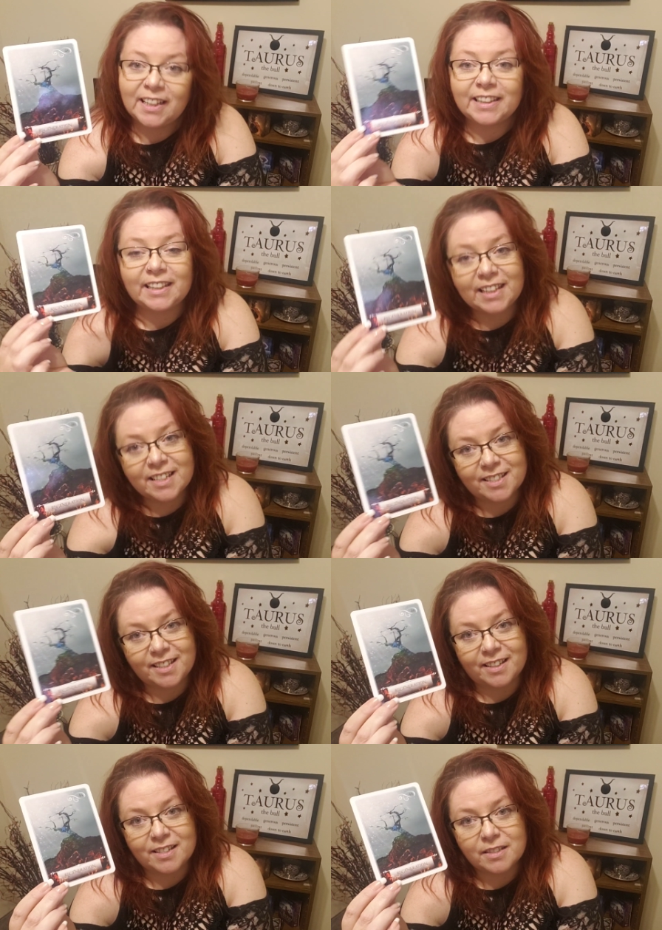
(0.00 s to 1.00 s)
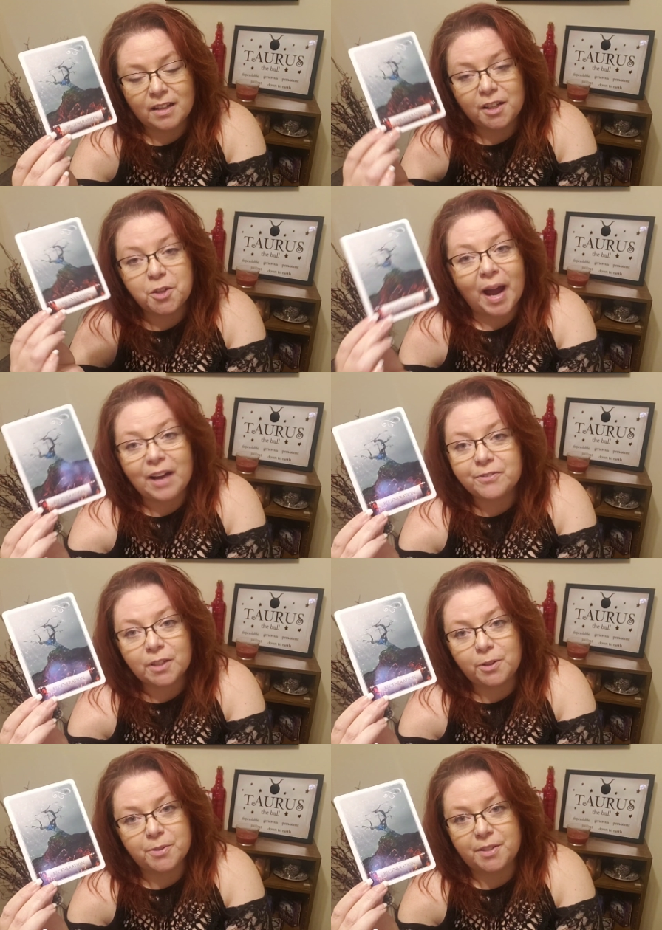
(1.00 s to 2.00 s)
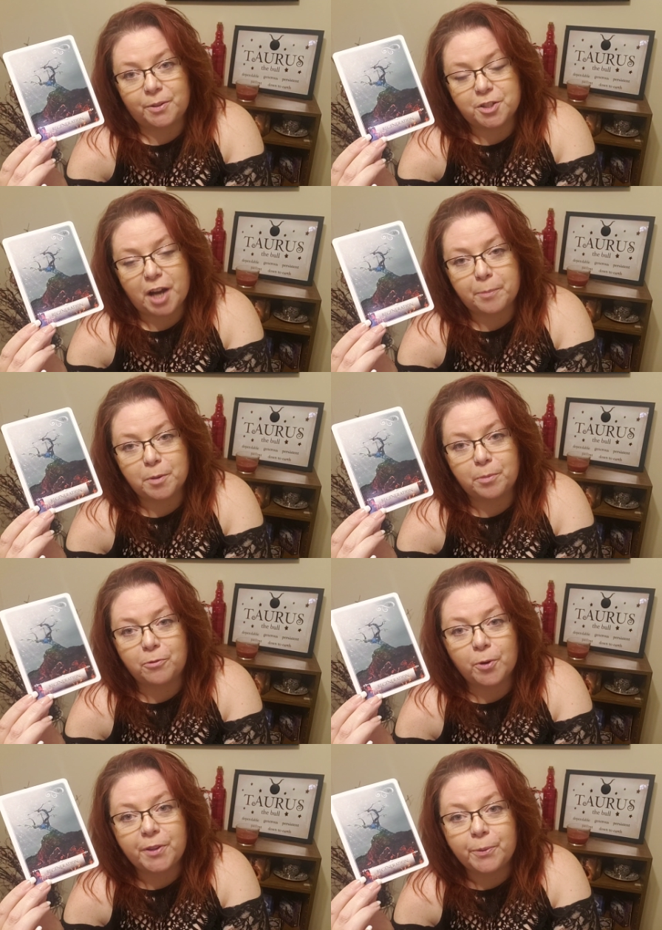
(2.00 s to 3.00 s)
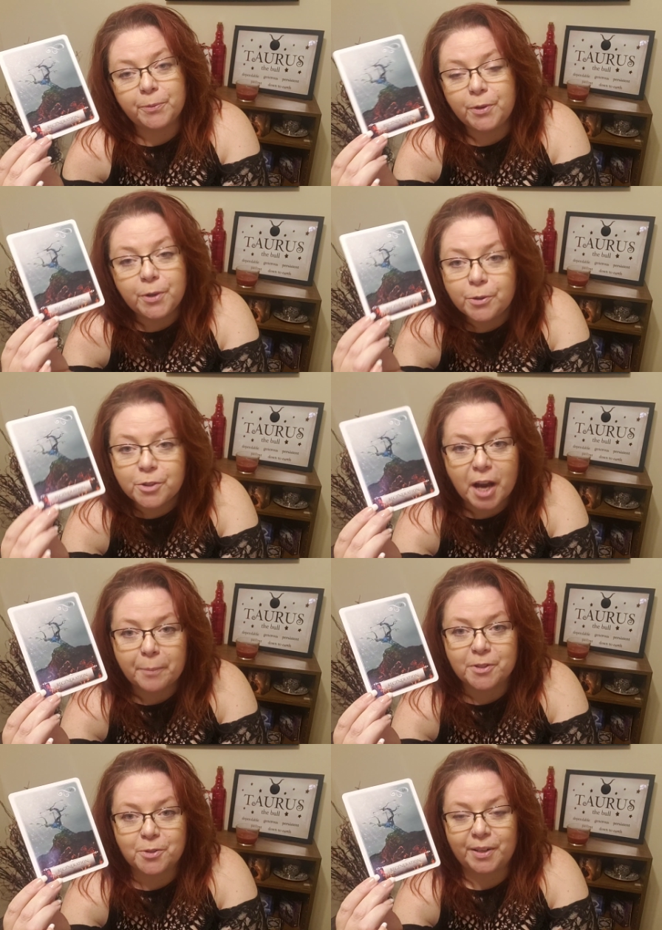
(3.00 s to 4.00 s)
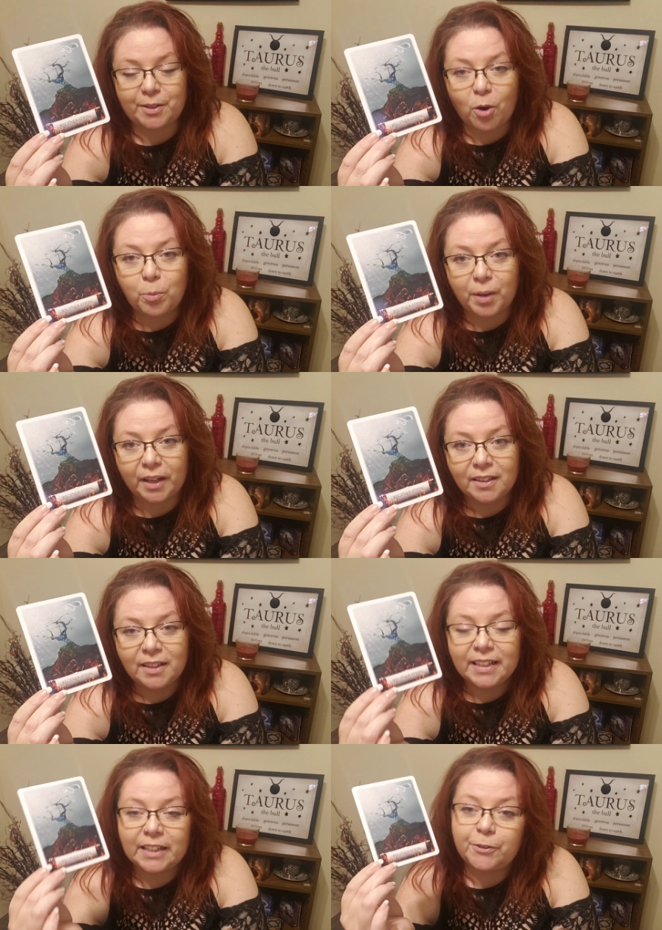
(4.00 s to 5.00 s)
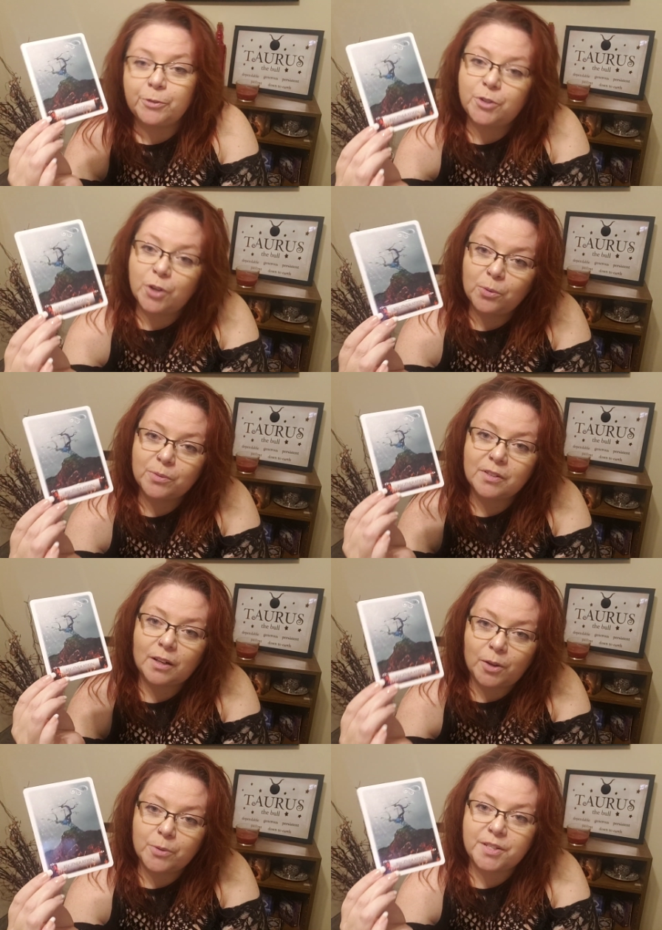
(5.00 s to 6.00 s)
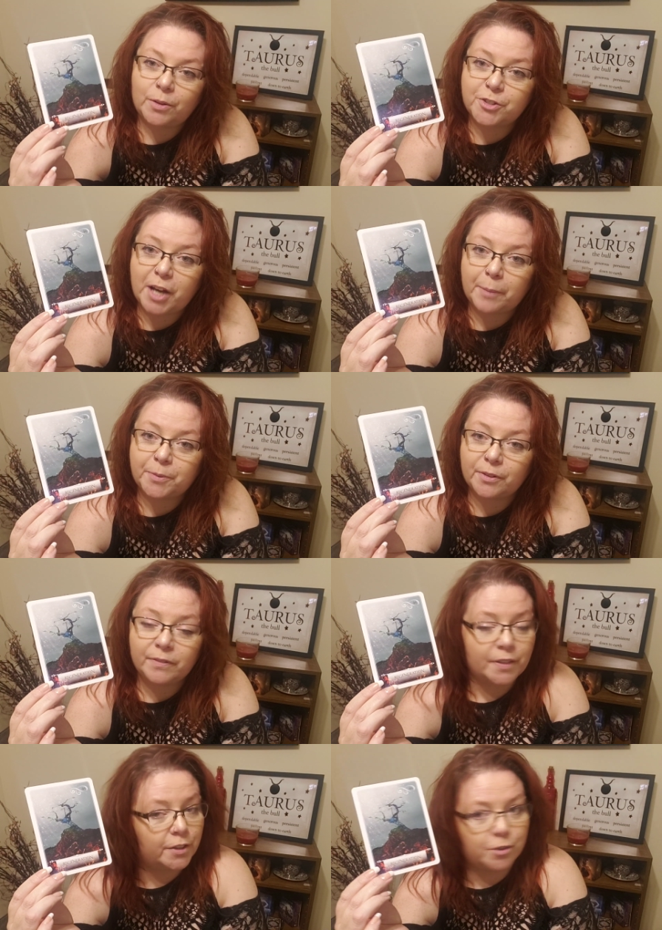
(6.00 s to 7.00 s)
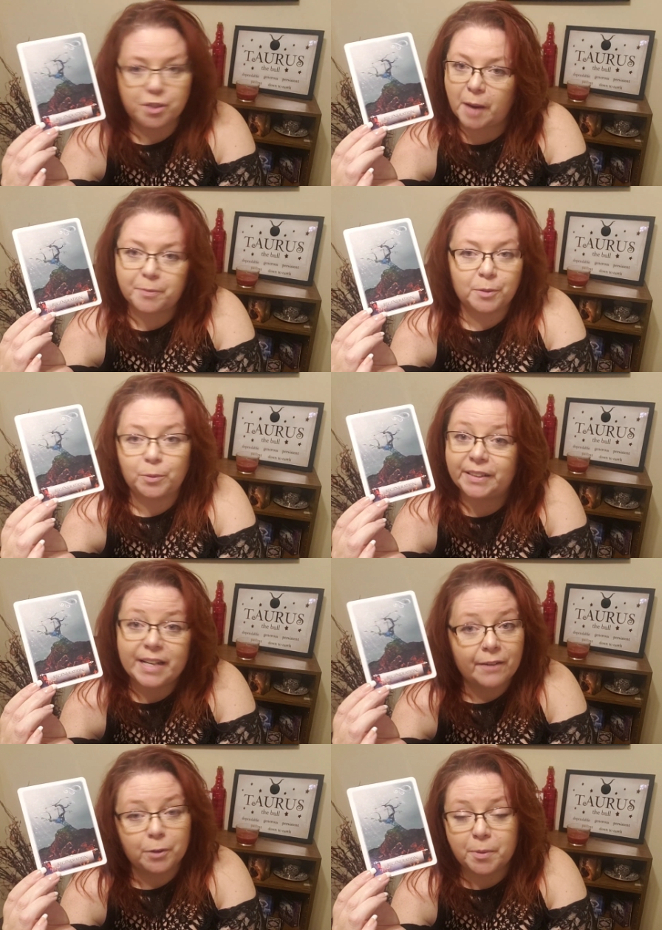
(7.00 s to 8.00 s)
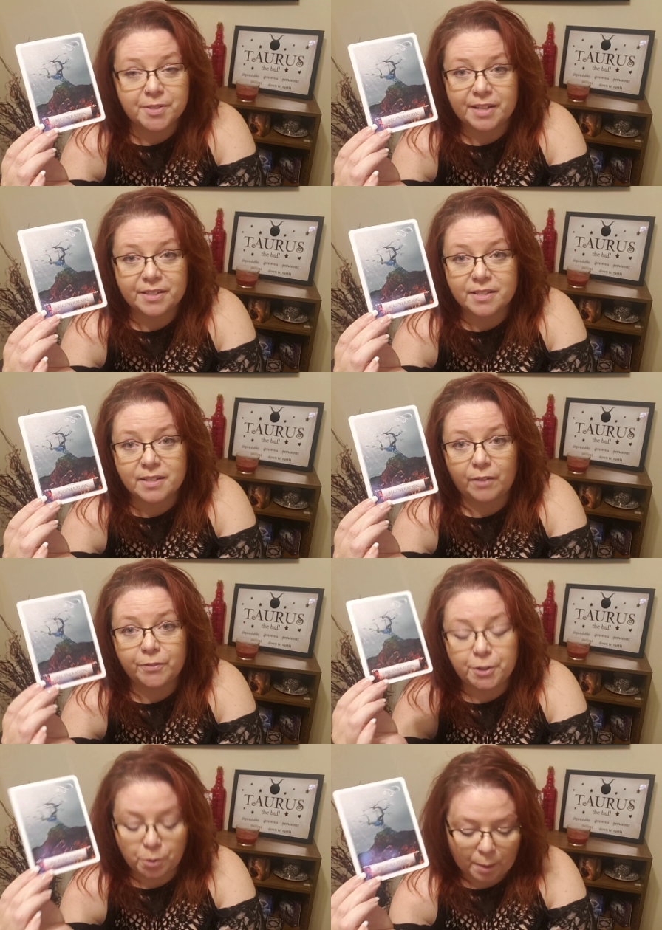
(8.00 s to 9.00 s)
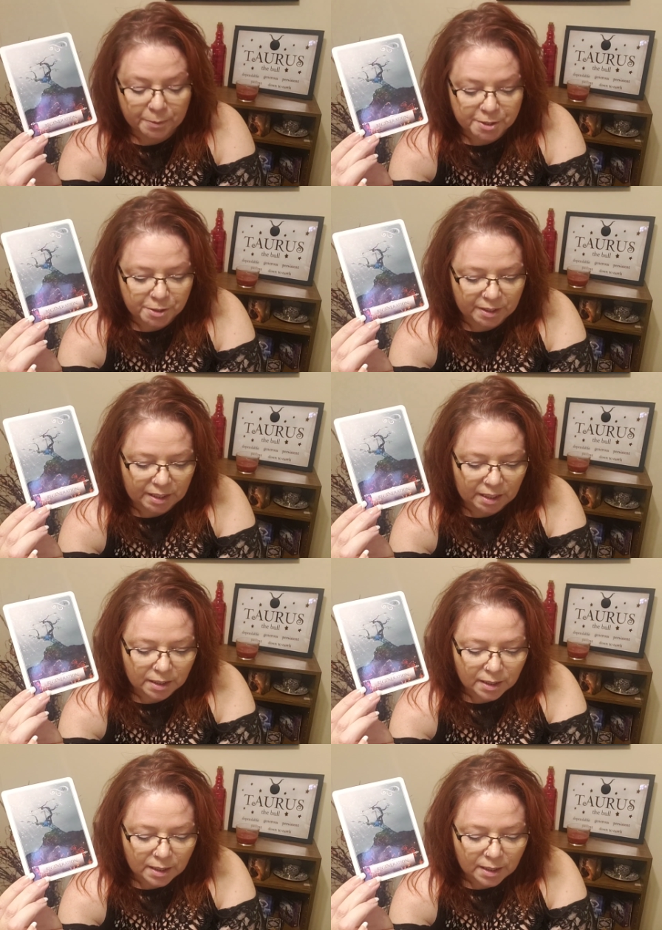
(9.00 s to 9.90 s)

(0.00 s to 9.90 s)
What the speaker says: The thing is this: you have to close the old chapter before the new chapter is going to open. If you don't close the old chapter, the new chapter will never present itself, the new opportunity.